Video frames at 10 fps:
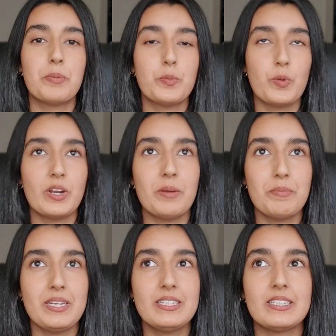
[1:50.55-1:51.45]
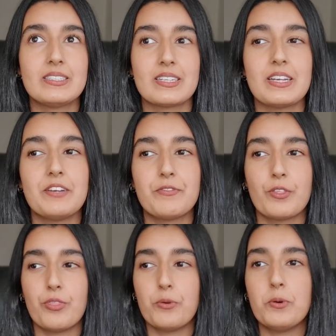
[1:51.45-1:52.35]
But what I mean is, if the
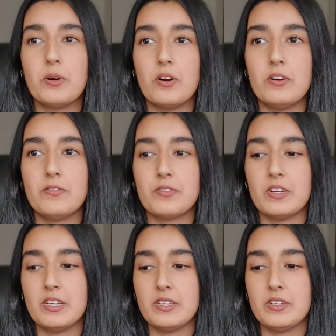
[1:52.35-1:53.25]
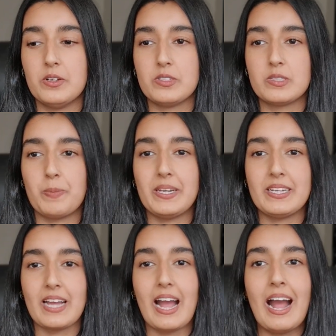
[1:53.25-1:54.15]
thought of, you know,
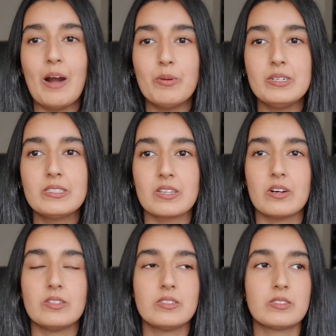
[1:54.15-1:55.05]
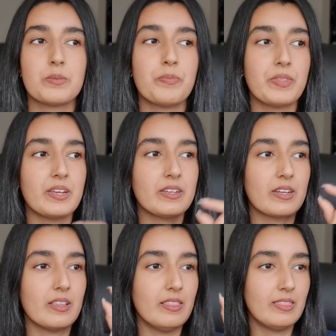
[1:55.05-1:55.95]
spending hours on something
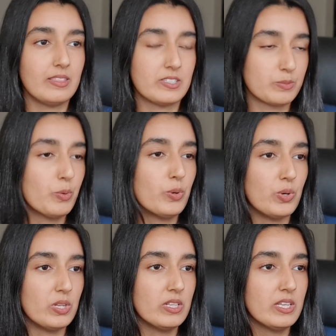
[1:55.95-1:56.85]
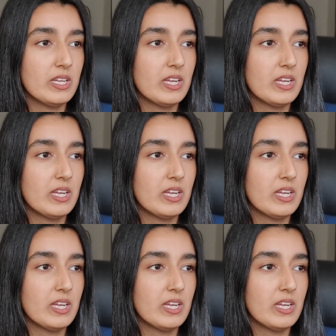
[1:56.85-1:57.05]
small